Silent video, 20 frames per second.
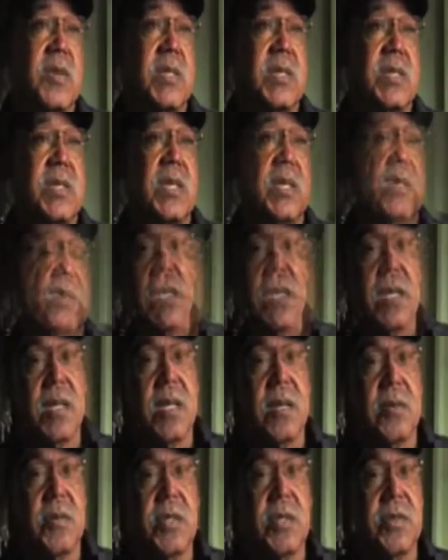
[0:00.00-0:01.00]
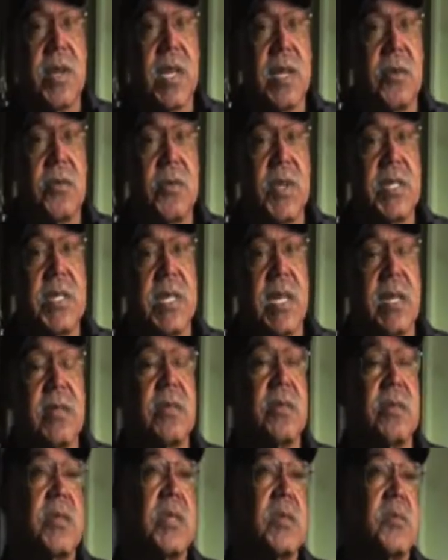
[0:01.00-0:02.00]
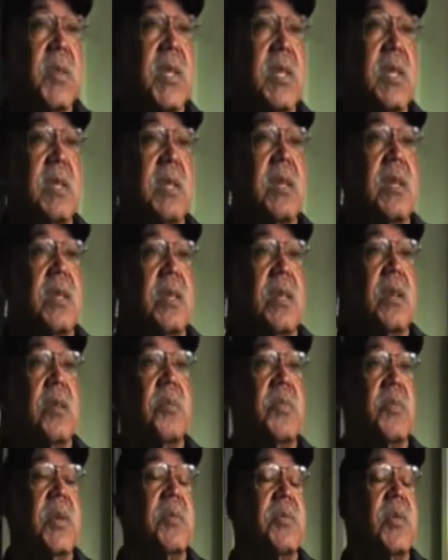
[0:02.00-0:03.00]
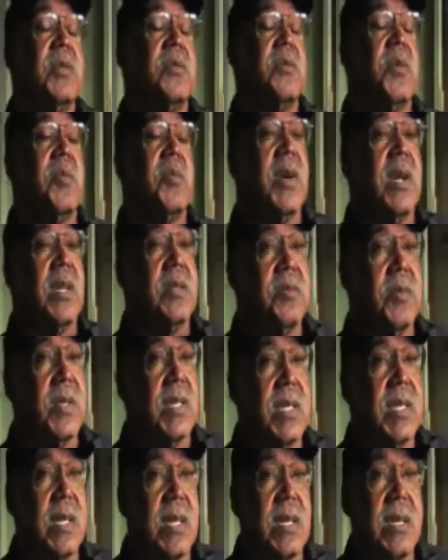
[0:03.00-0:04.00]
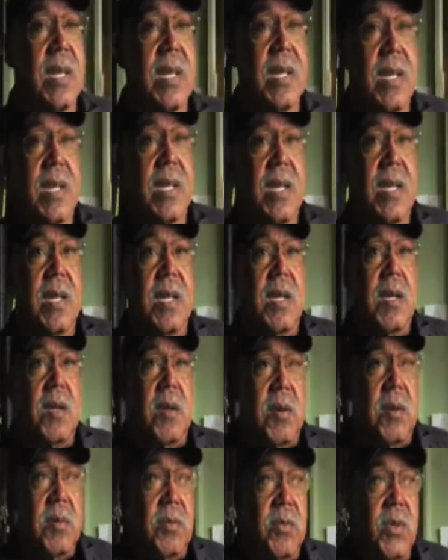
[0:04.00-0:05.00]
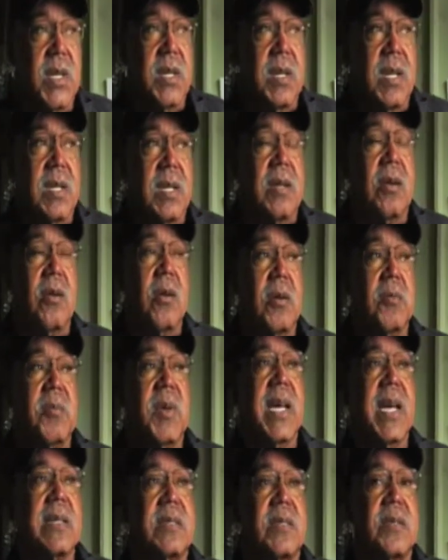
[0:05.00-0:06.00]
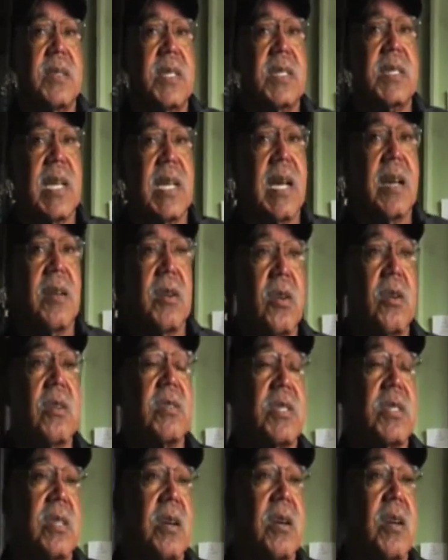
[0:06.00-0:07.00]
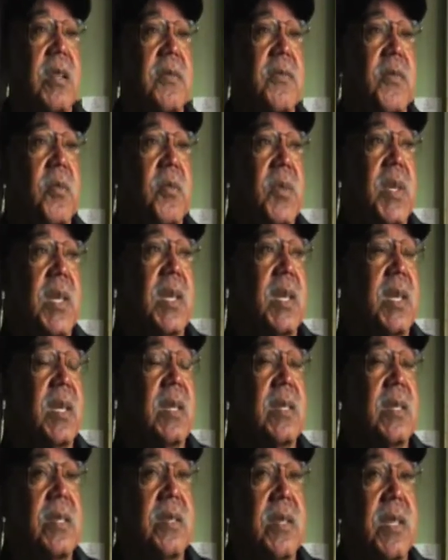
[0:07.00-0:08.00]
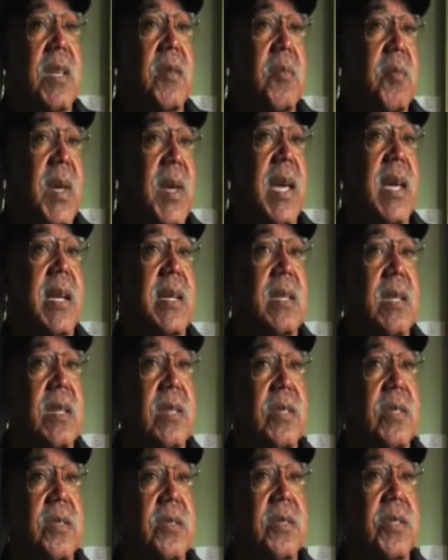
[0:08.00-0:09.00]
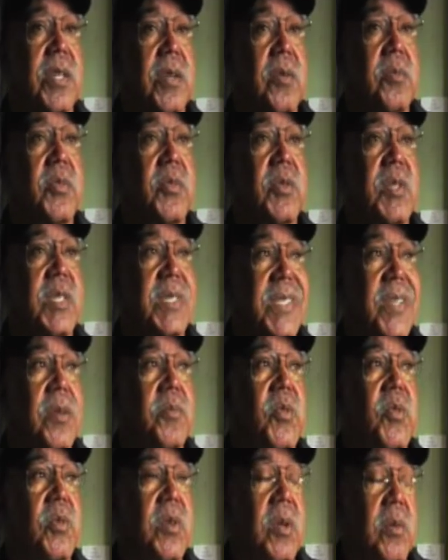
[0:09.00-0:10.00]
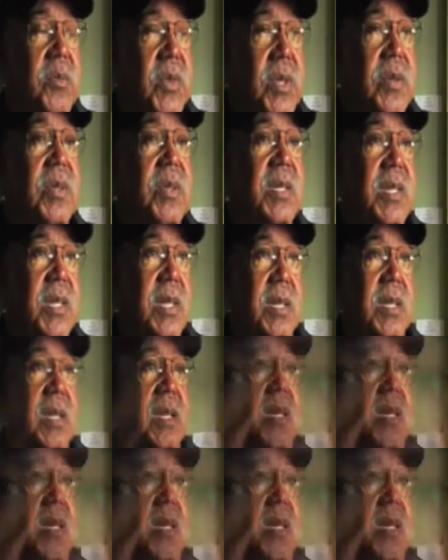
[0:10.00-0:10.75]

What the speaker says: the city, and we're trying to reach out to as many young people as we possibly can. But going back to this, how it all started for me to give back to Temple, the Temple community.